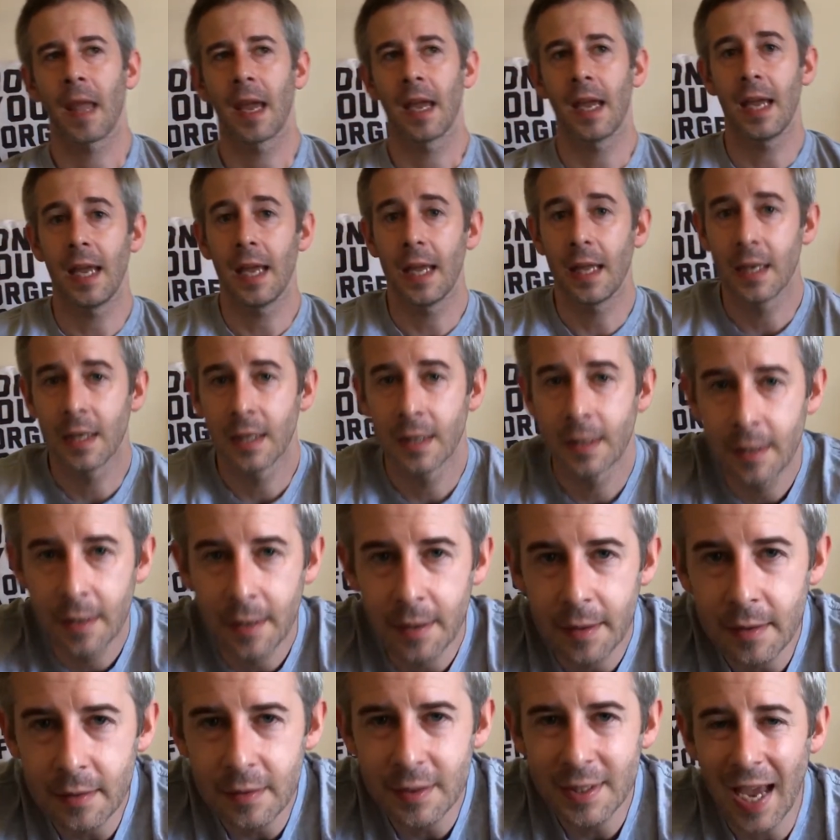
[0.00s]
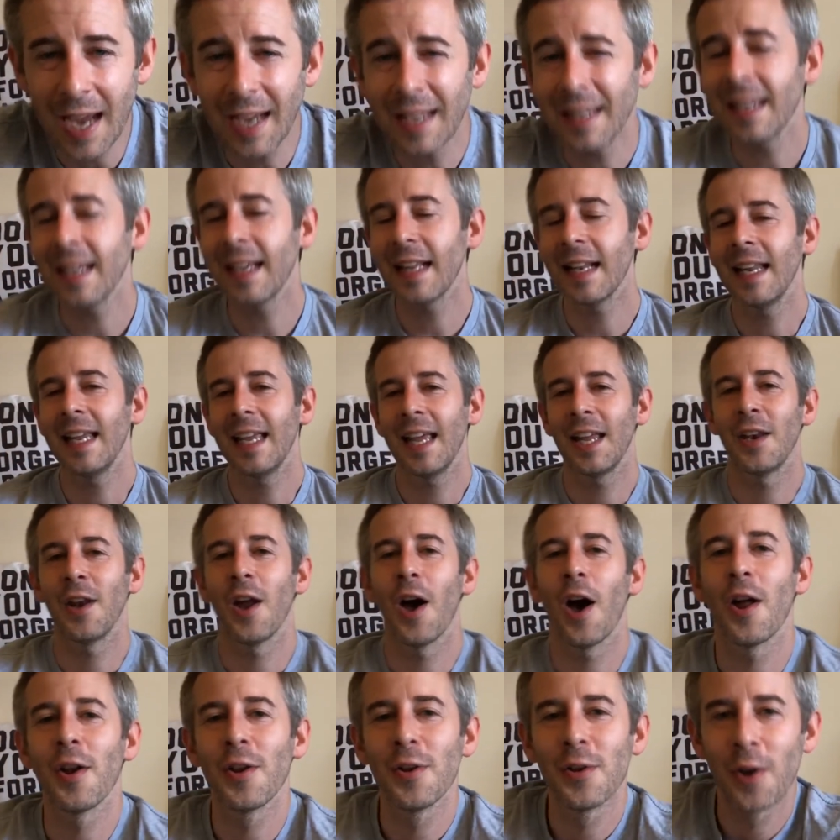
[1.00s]
in technically an
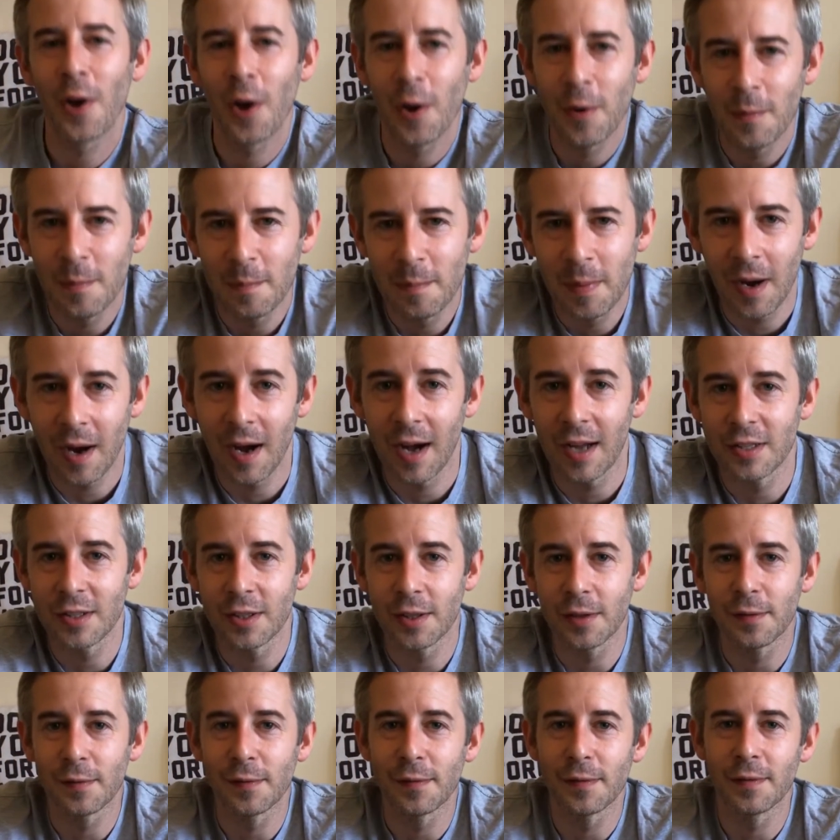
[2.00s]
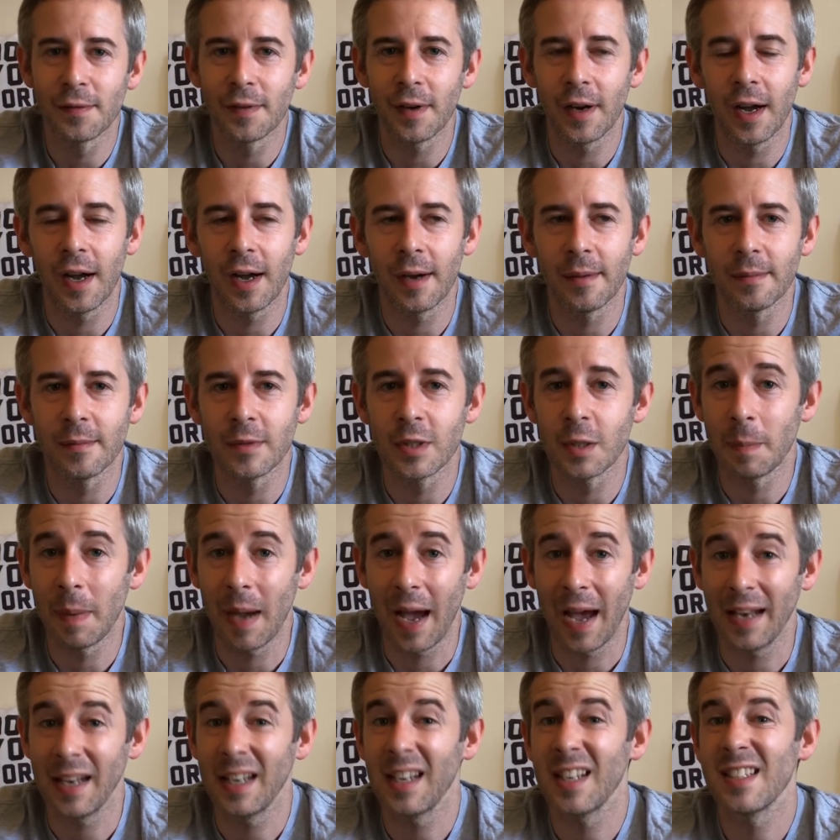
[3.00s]
unknown part of um,
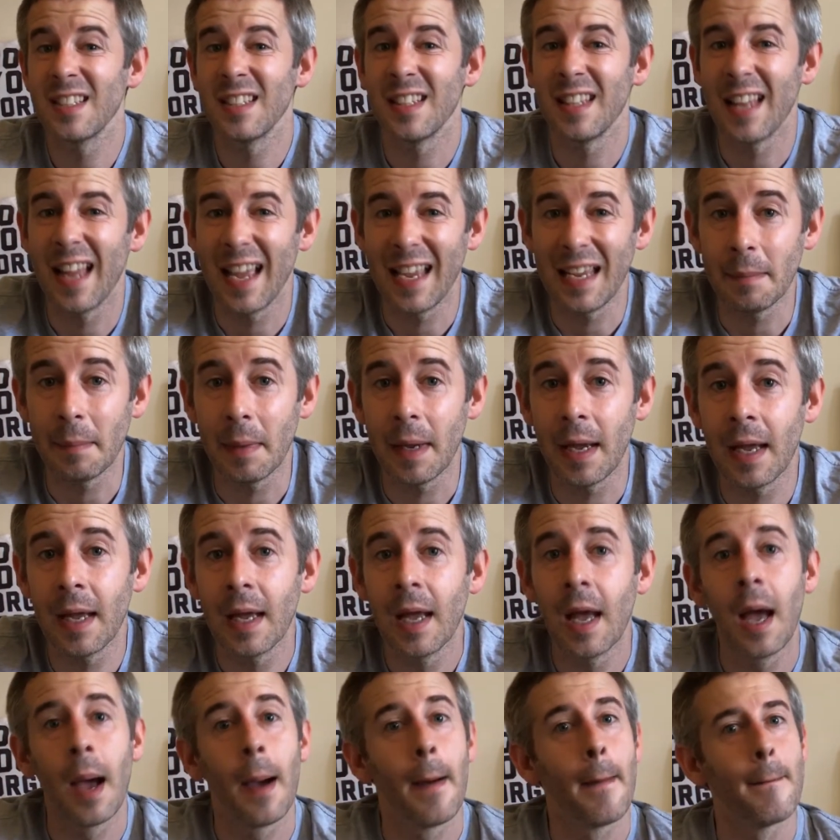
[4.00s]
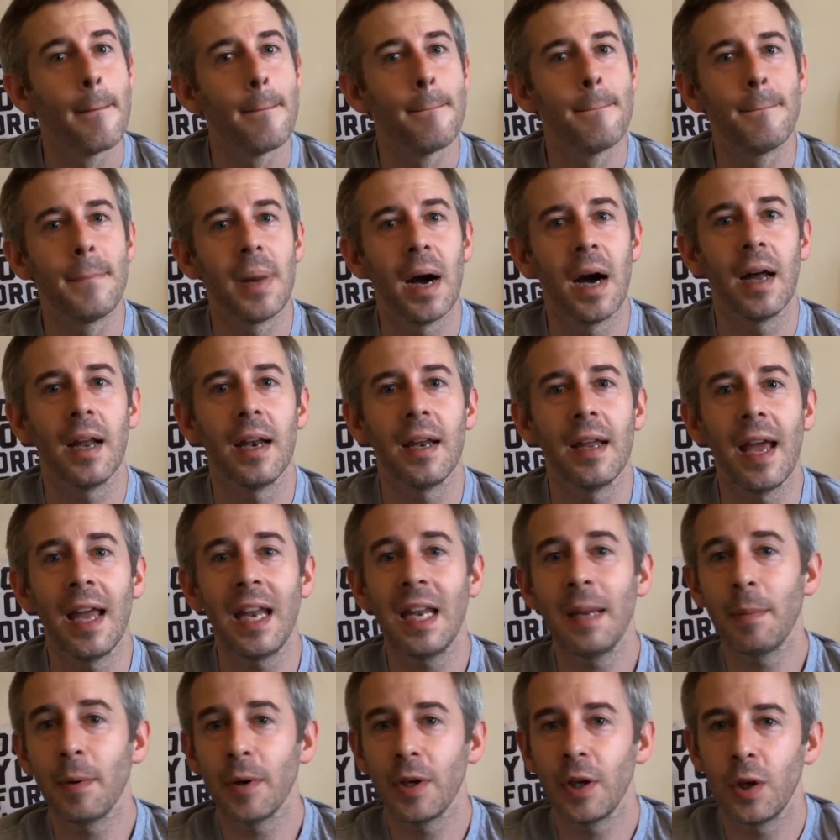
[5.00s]
Japan. It doesn't name it, but
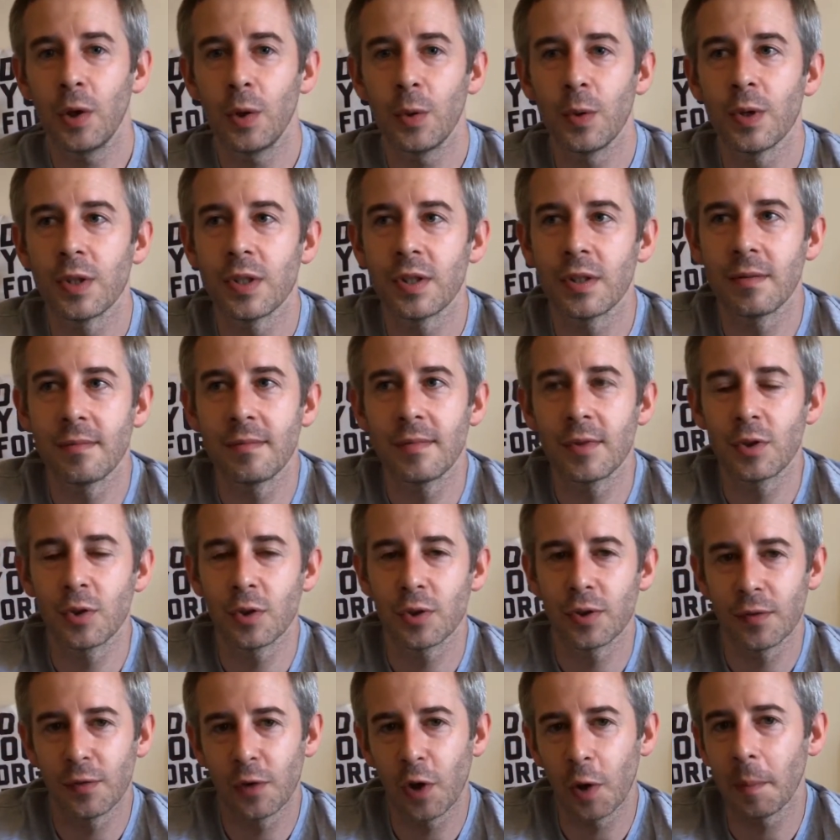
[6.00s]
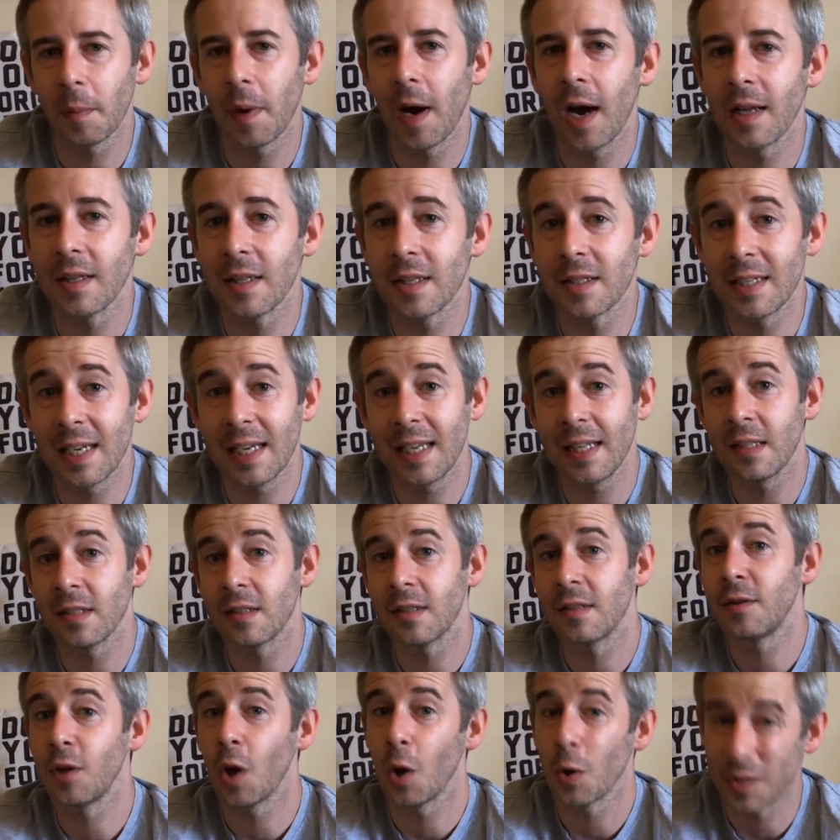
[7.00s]
anybody who's sort of looked behind the
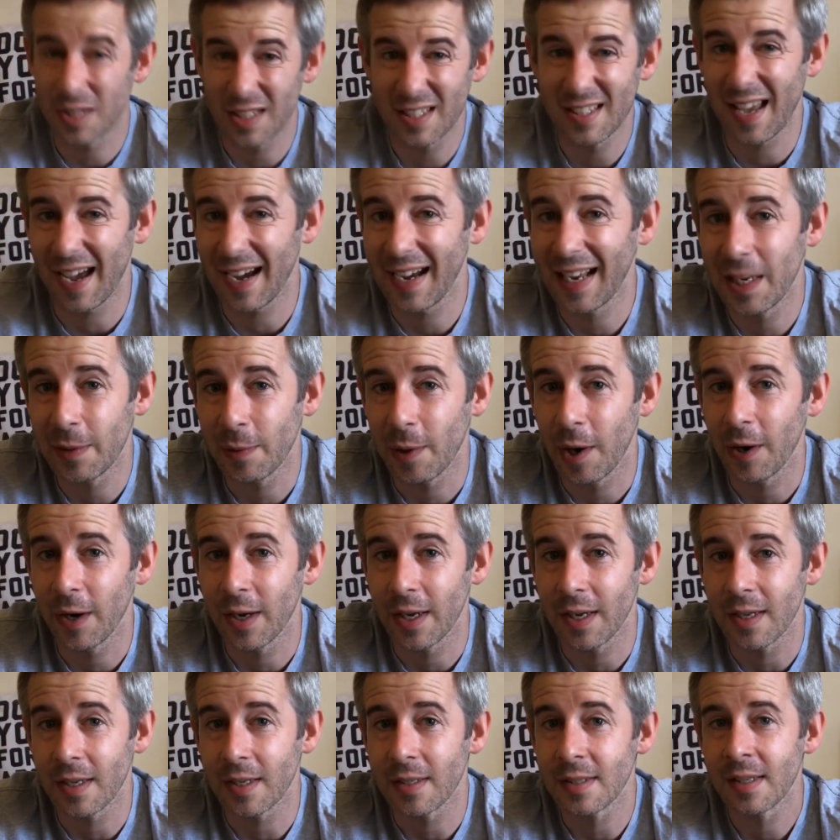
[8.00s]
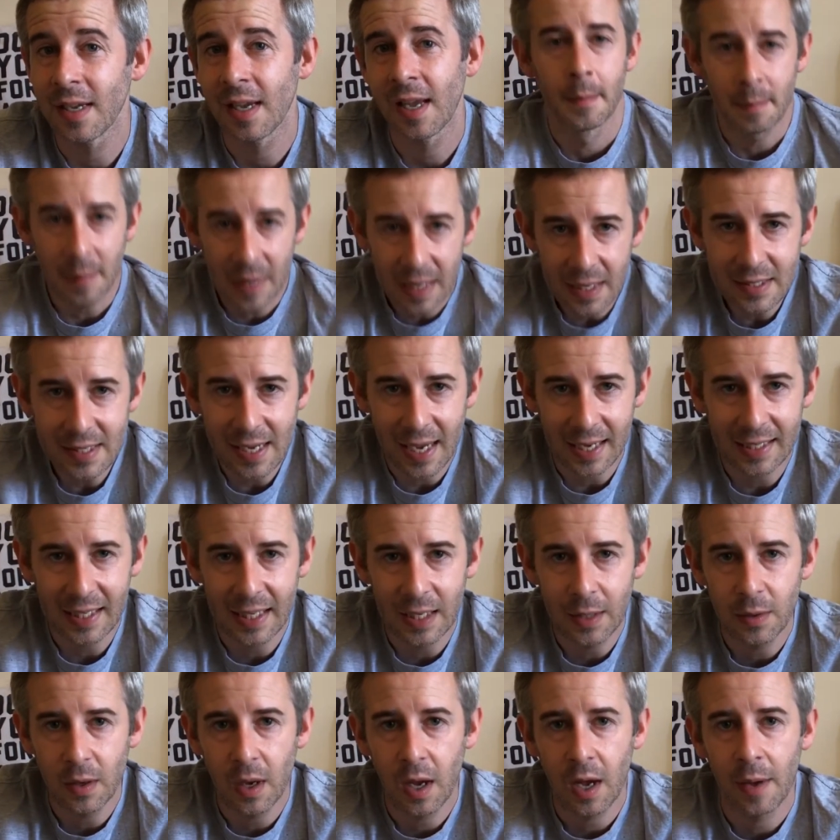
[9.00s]
scenes knows exactly where it is.
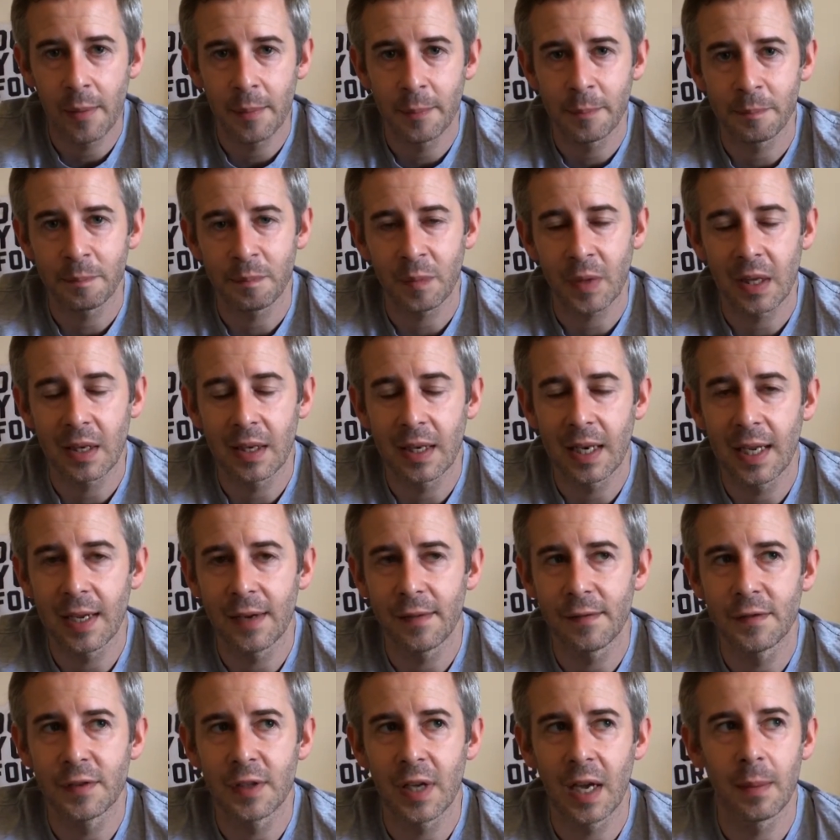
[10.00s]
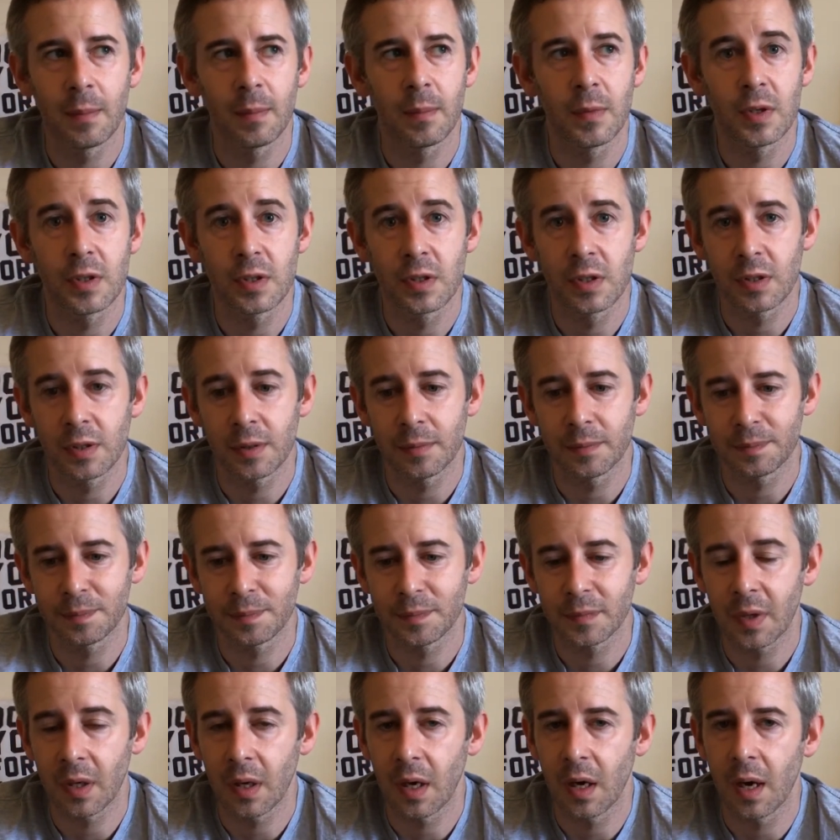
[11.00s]
Miyazaki um, lived and was
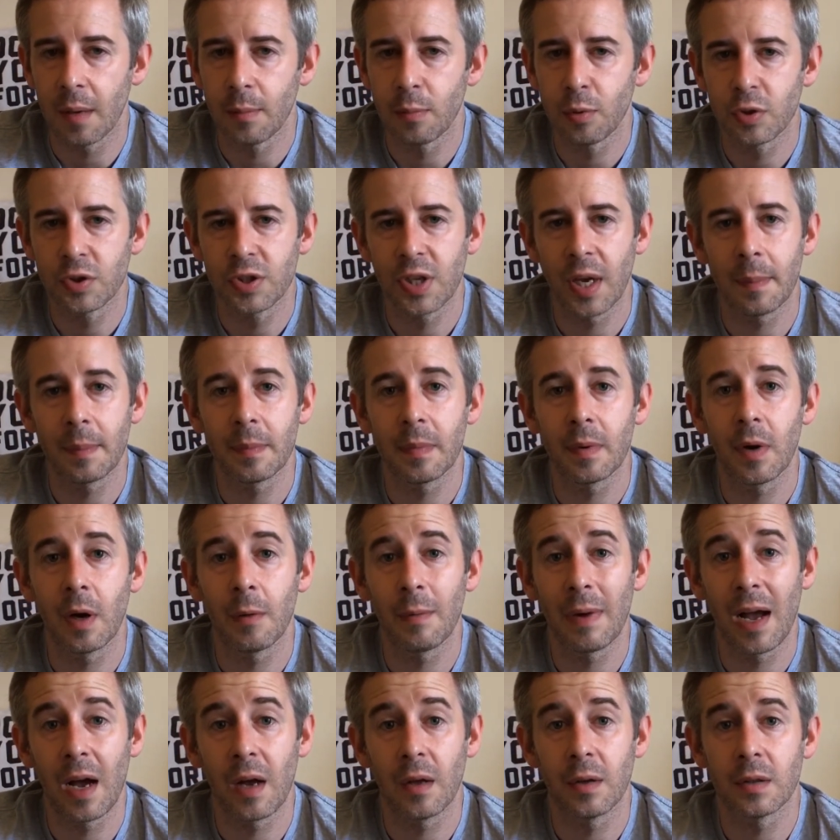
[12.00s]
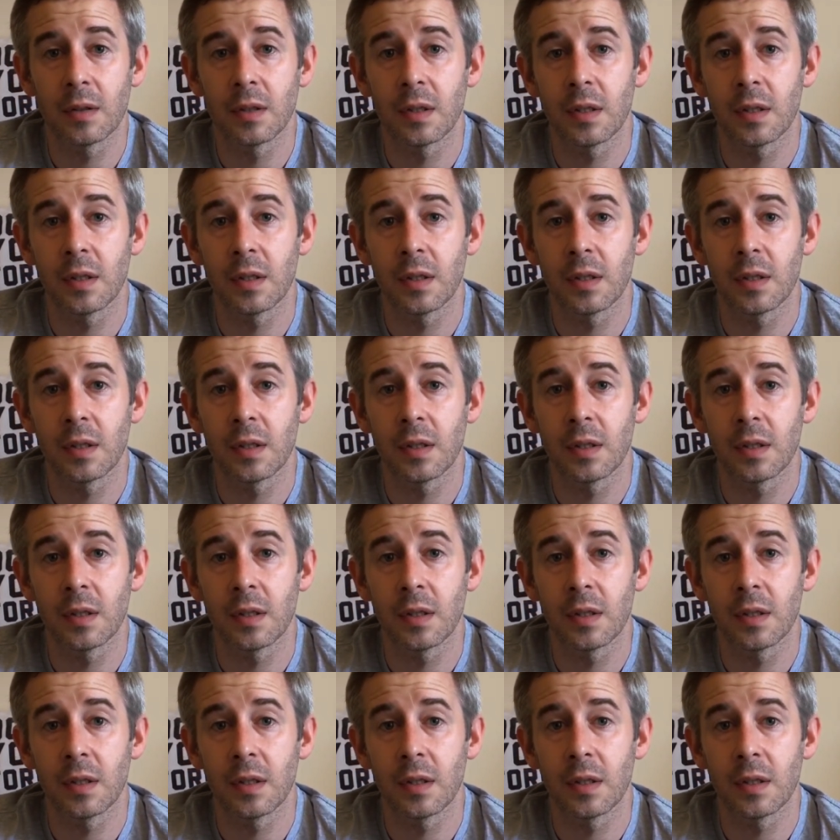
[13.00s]
uh, brought up around